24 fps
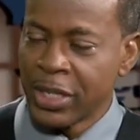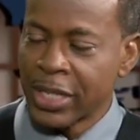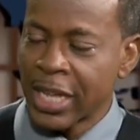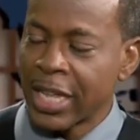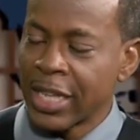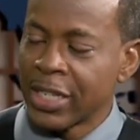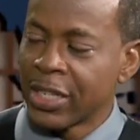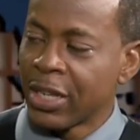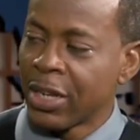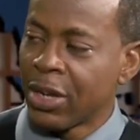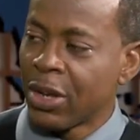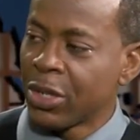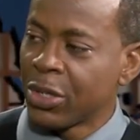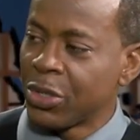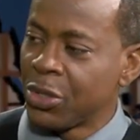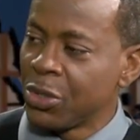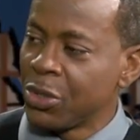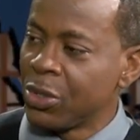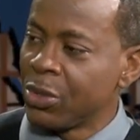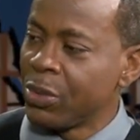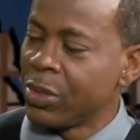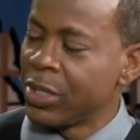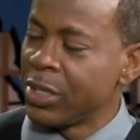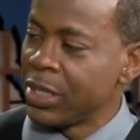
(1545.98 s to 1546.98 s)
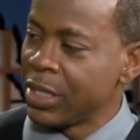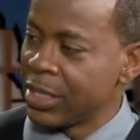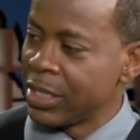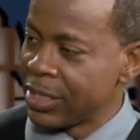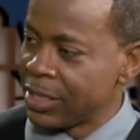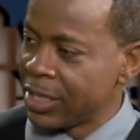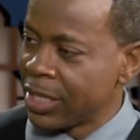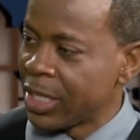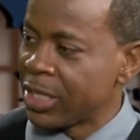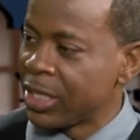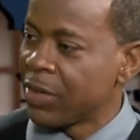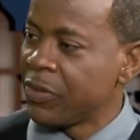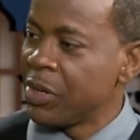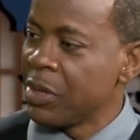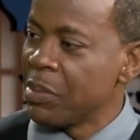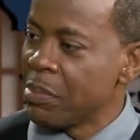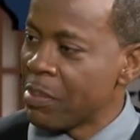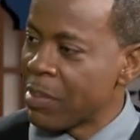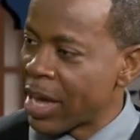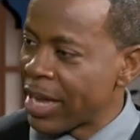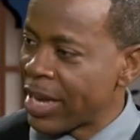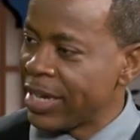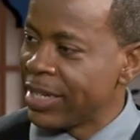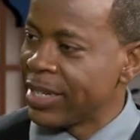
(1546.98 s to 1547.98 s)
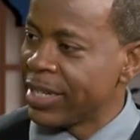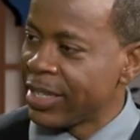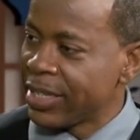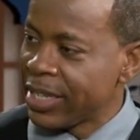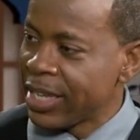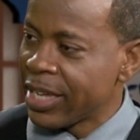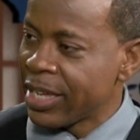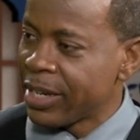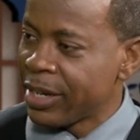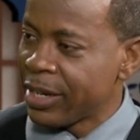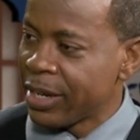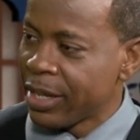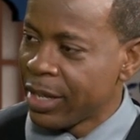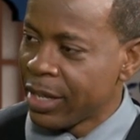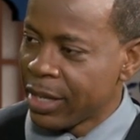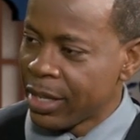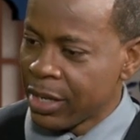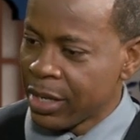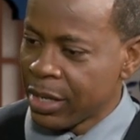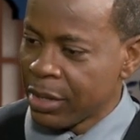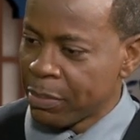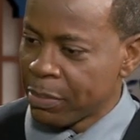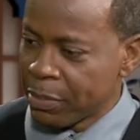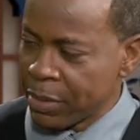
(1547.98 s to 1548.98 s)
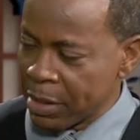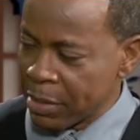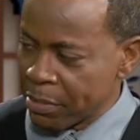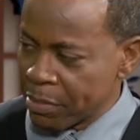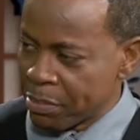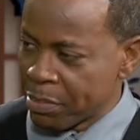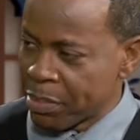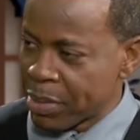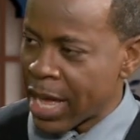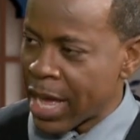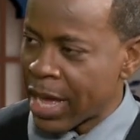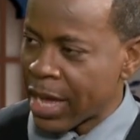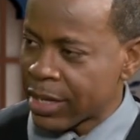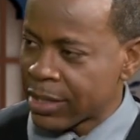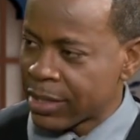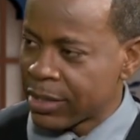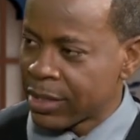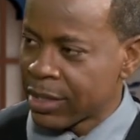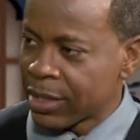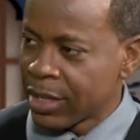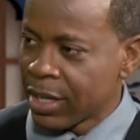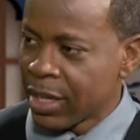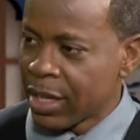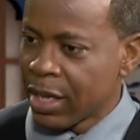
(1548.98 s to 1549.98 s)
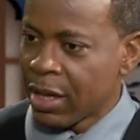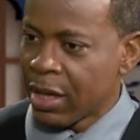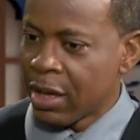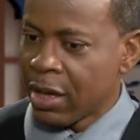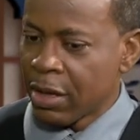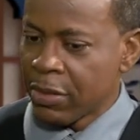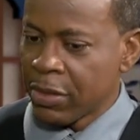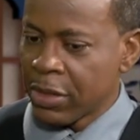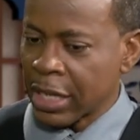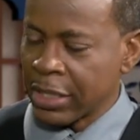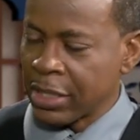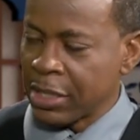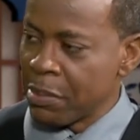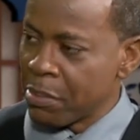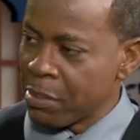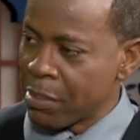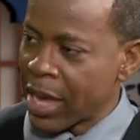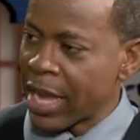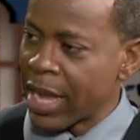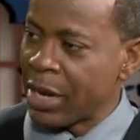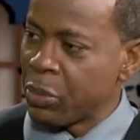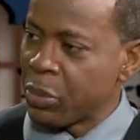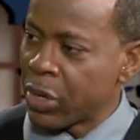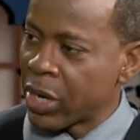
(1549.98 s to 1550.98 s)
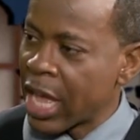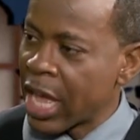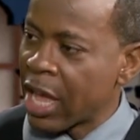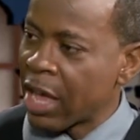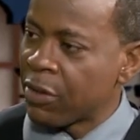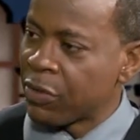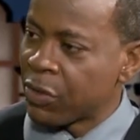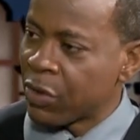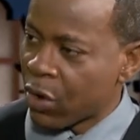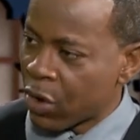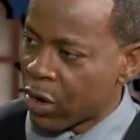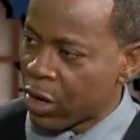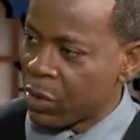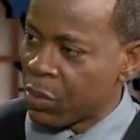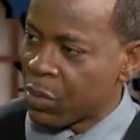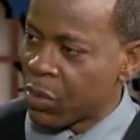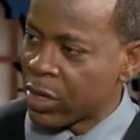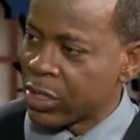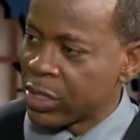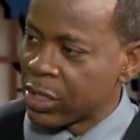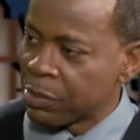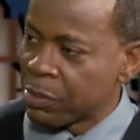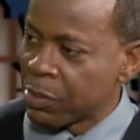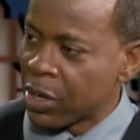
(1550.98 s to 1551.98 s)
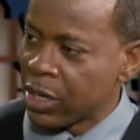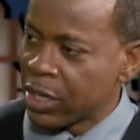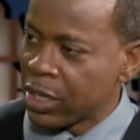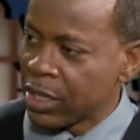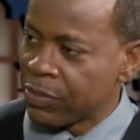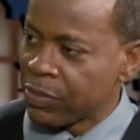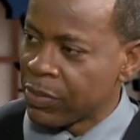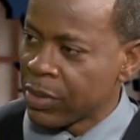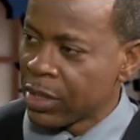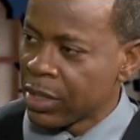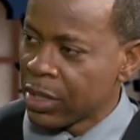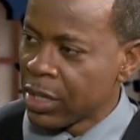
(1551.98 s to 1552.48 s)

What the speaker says: it has a lot to do with the state of the mind again, the impact that the mind will have on one's body.